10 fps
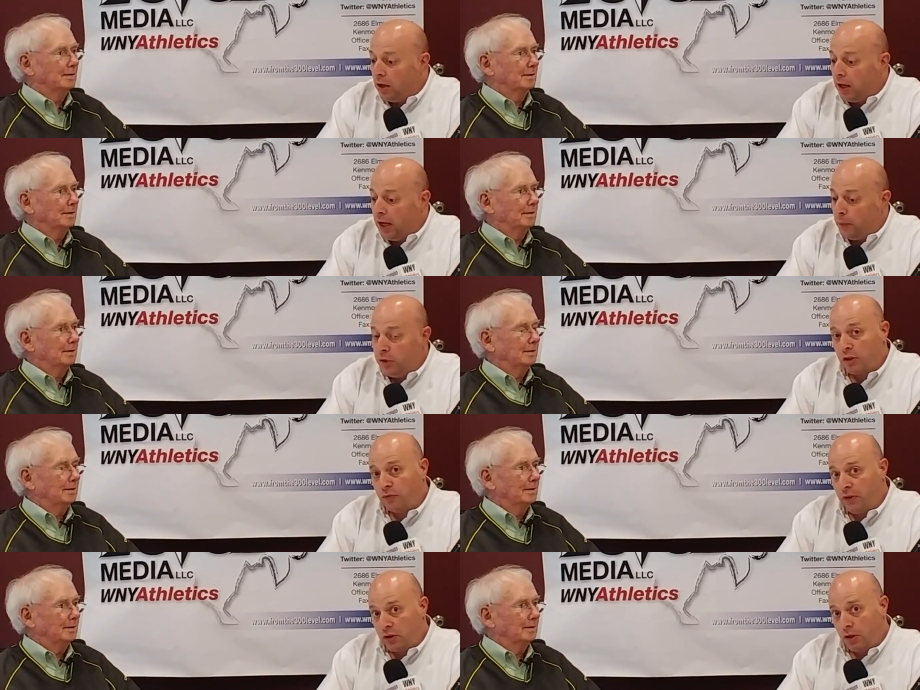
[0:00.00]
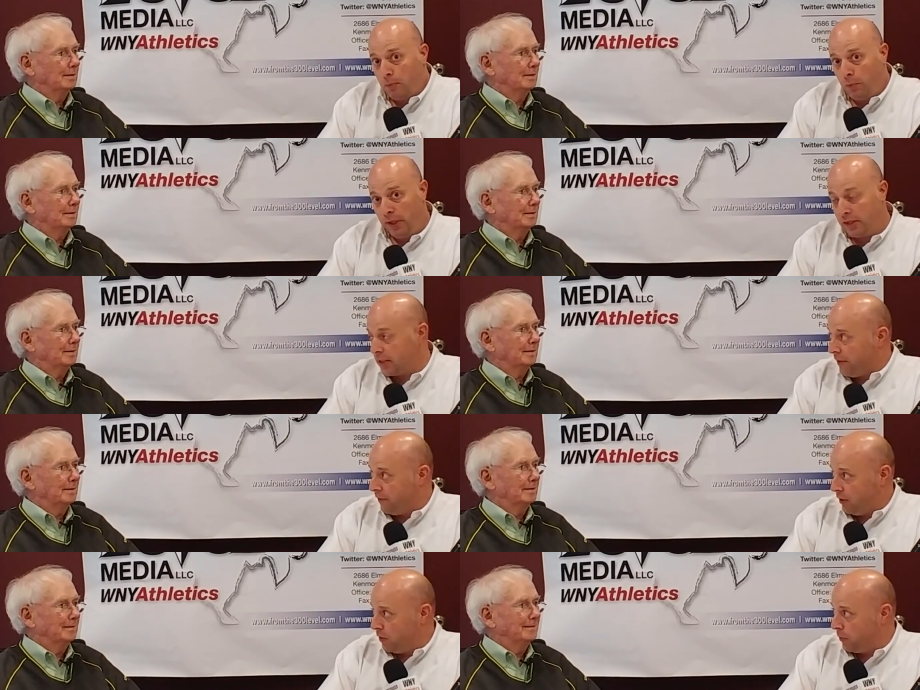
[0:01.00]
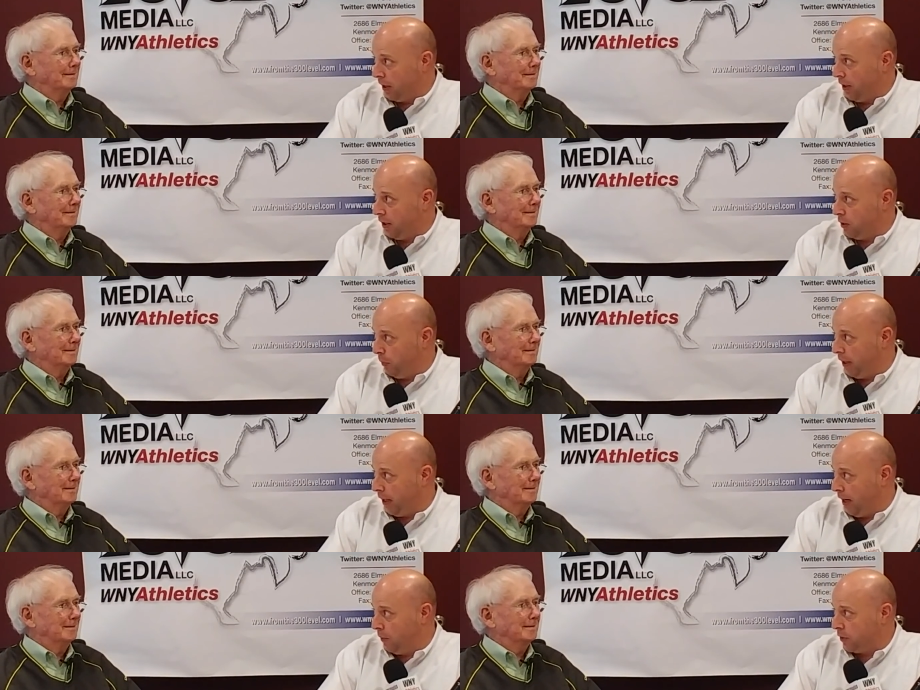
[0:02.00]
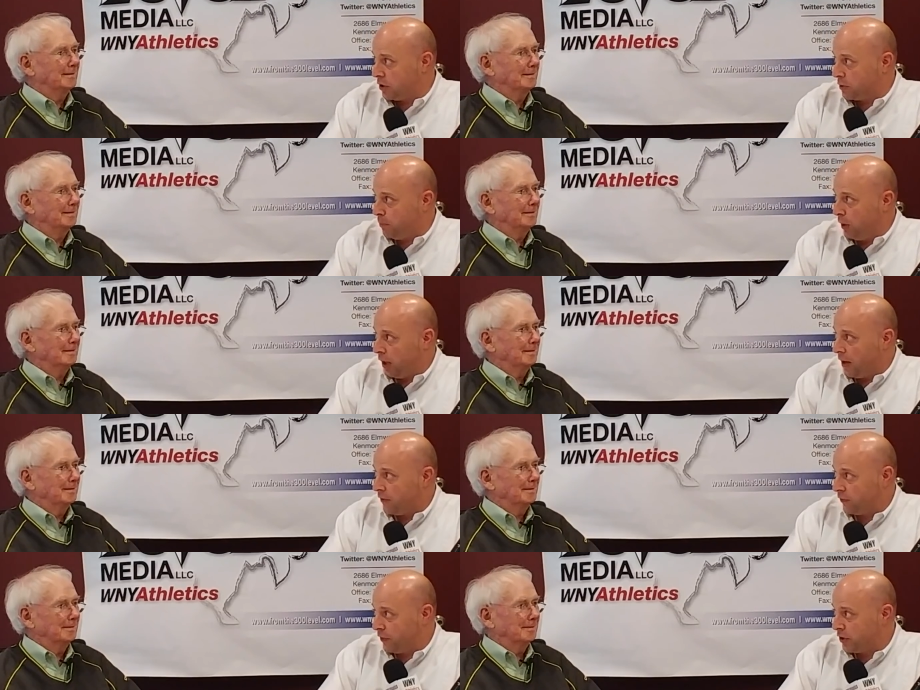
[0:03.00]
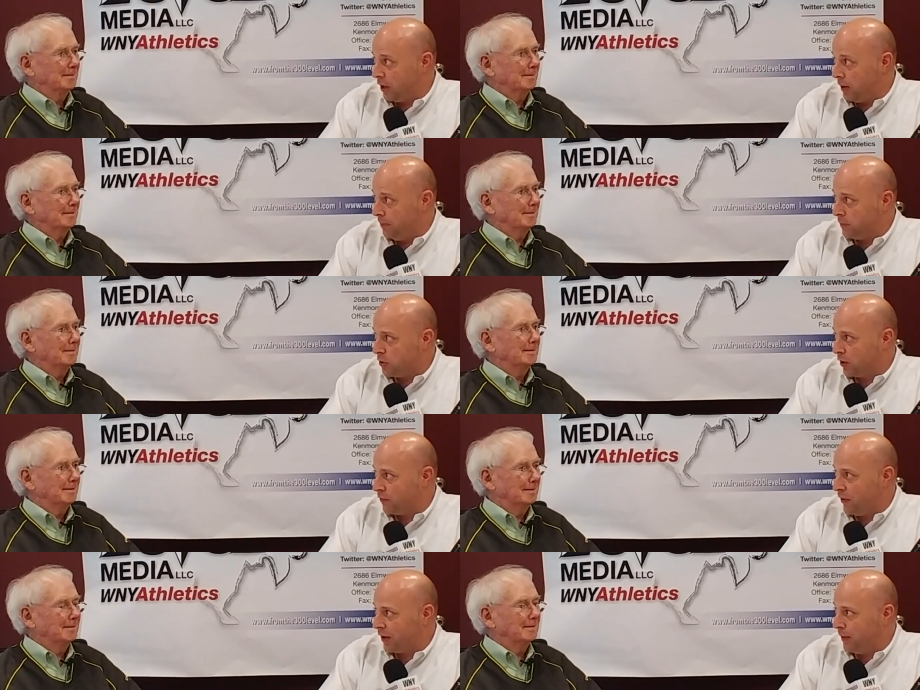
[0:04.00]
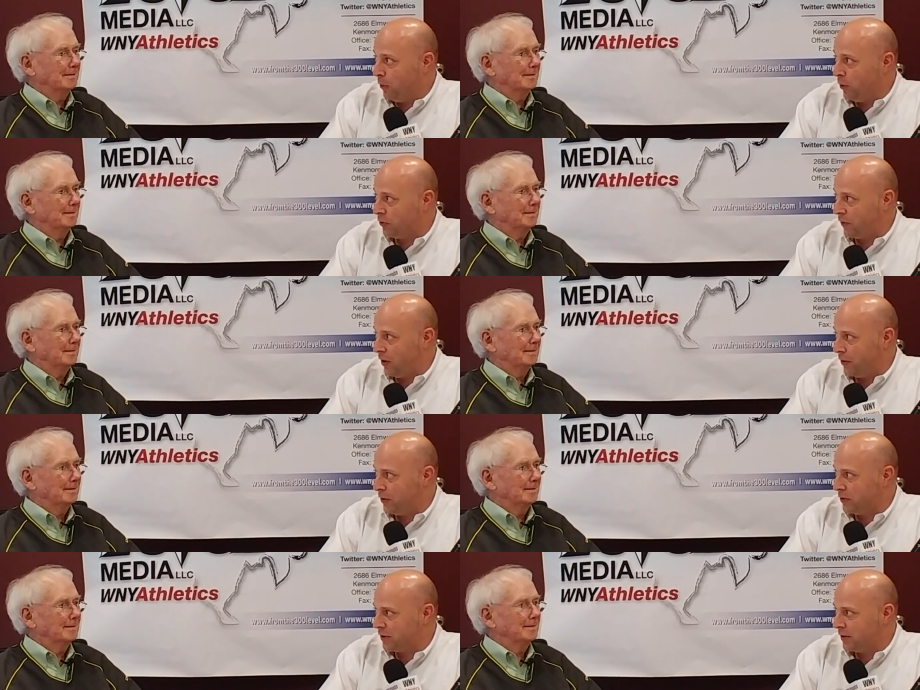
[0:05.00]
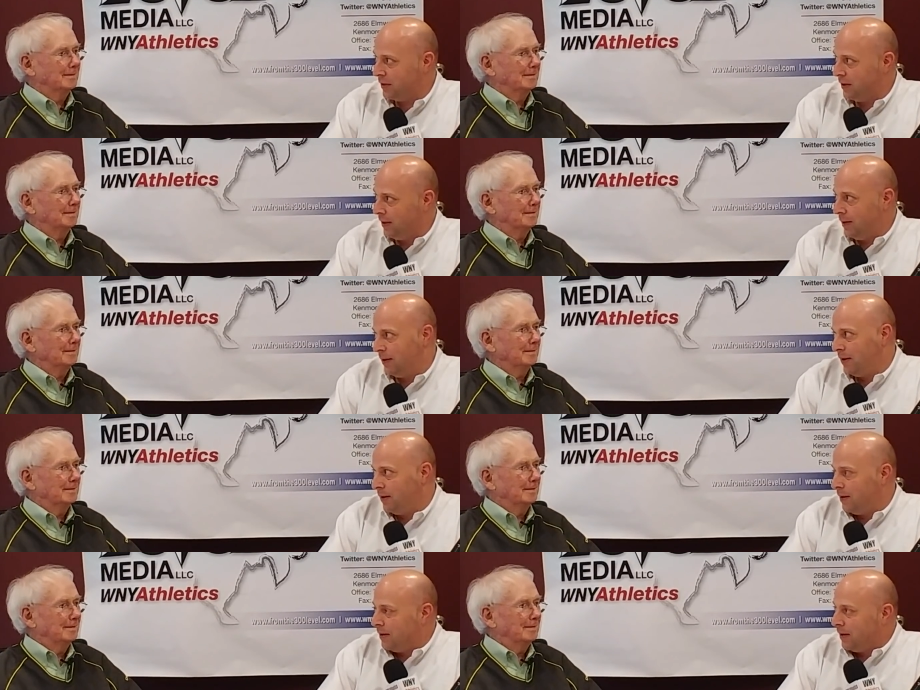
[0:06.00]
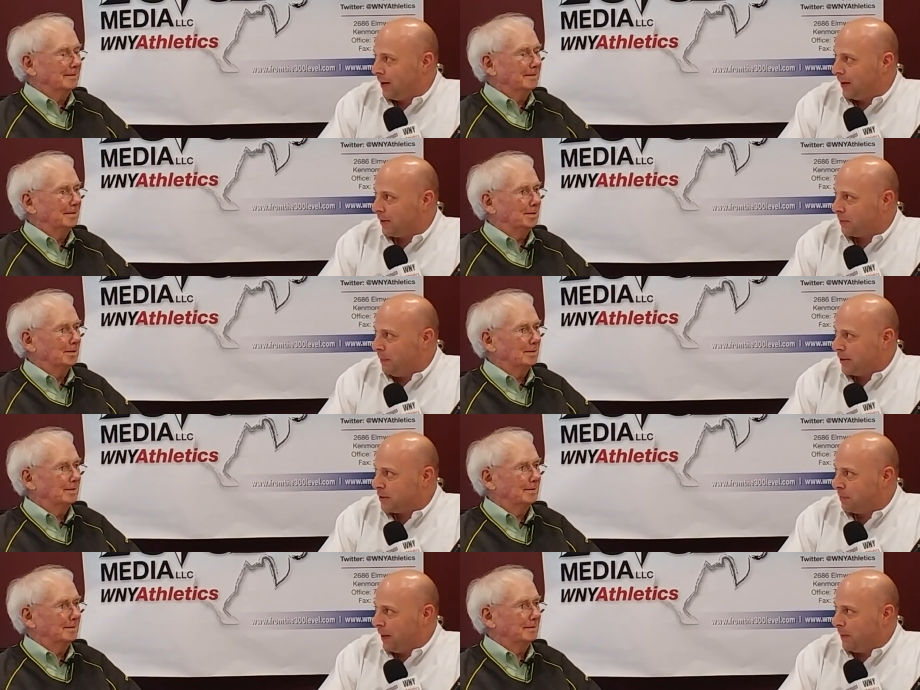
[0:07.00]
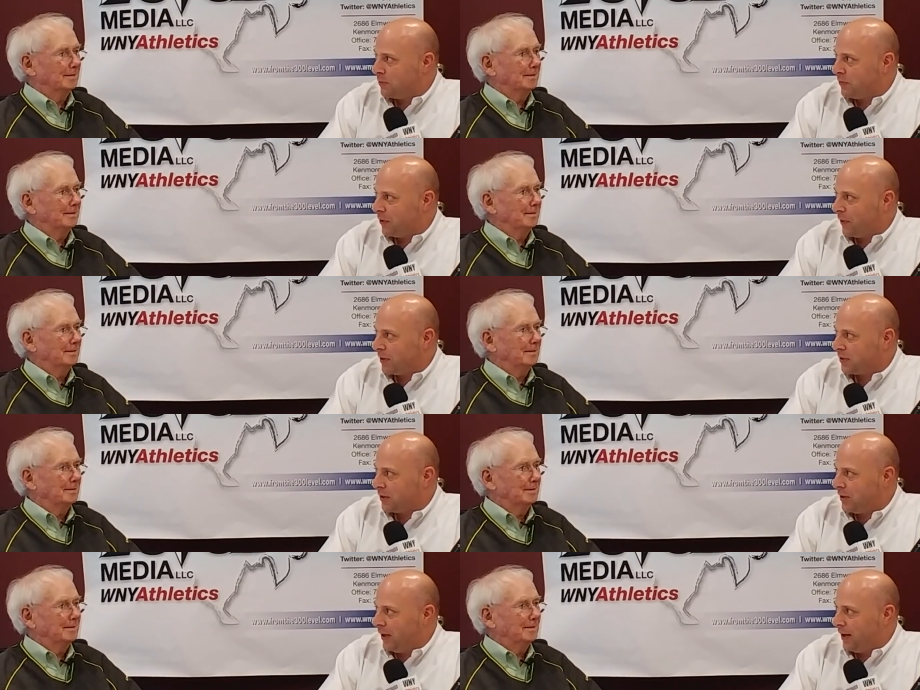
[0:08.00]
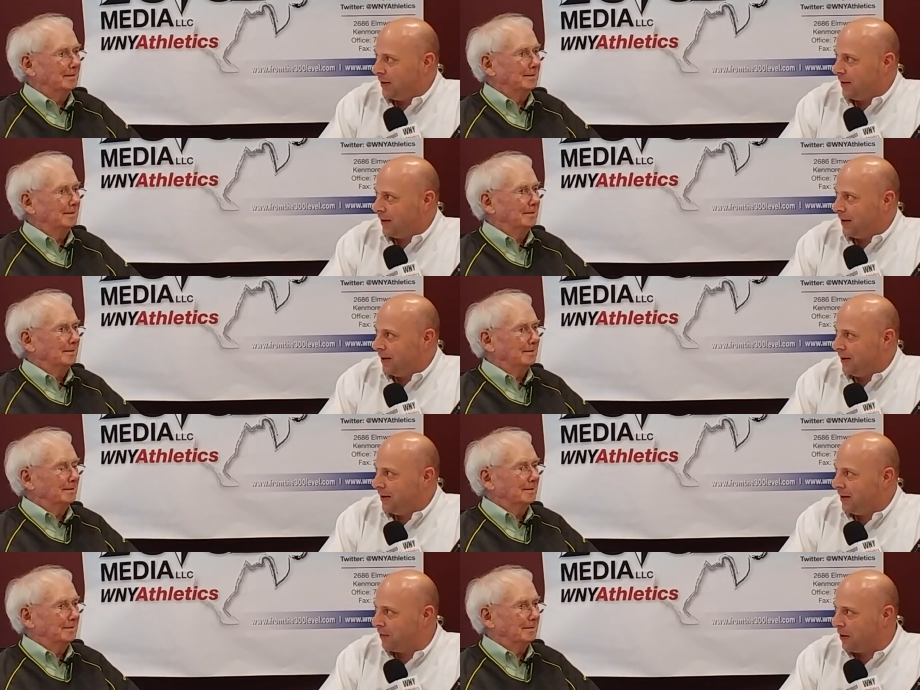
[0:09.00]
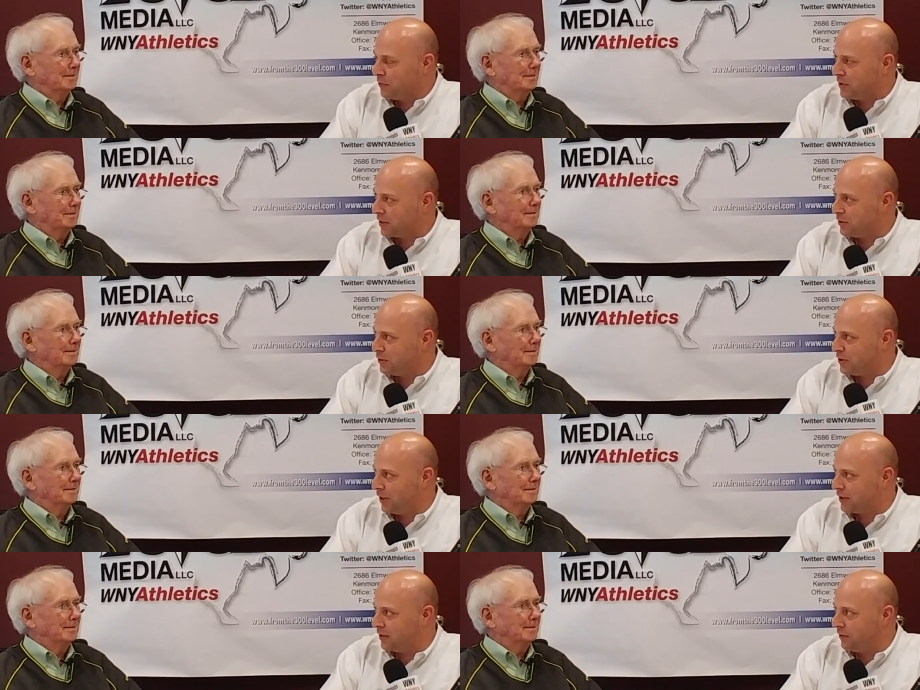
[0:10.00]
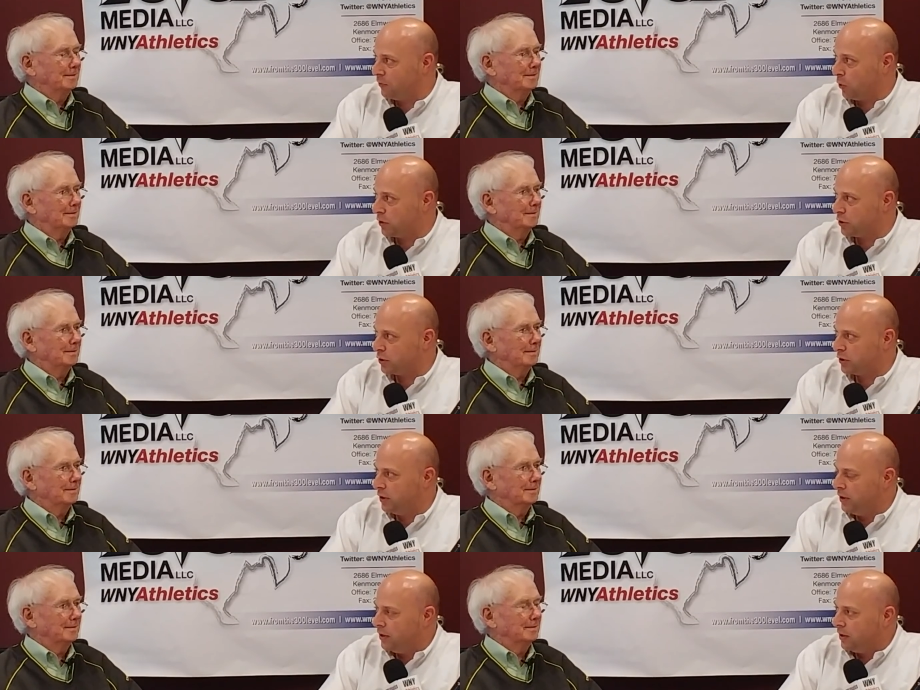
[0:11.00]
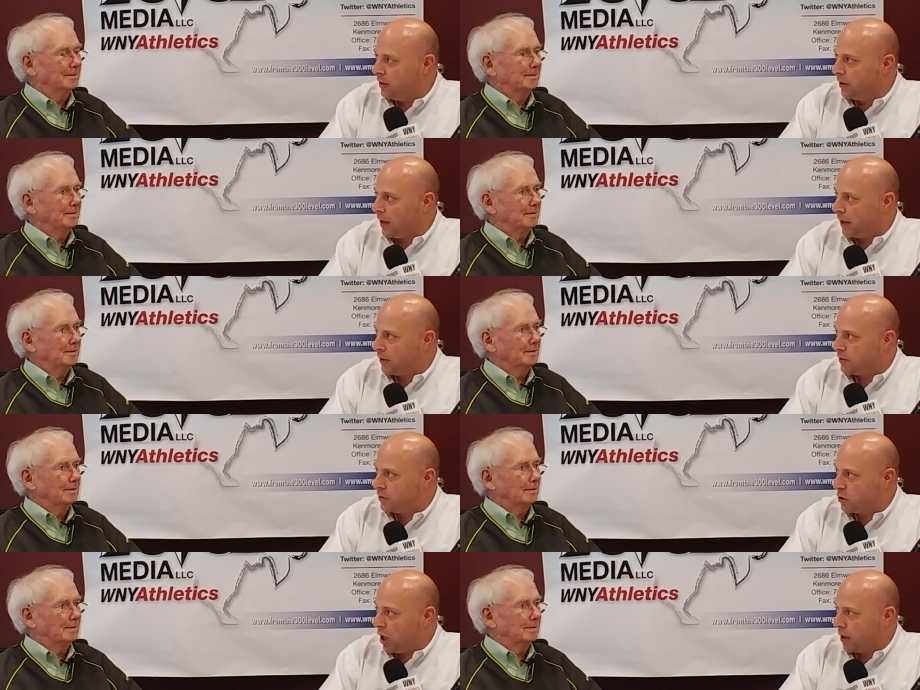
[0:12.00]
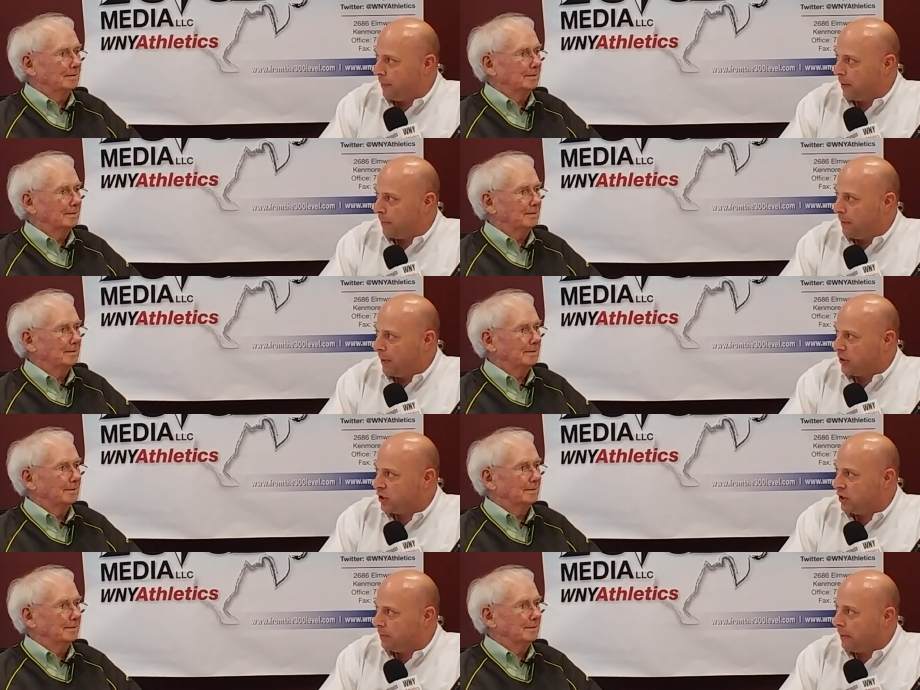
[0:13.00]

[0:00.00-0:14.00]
Speaker 1: And we just finished up week seven. We're getting into week eight, which is playoffs for some, Chuck Fucky Bowls for others, and I guess, matchup games for the rest of the clan uh, around Section 6. And of course, there's a lot of, to talk about about Monsignor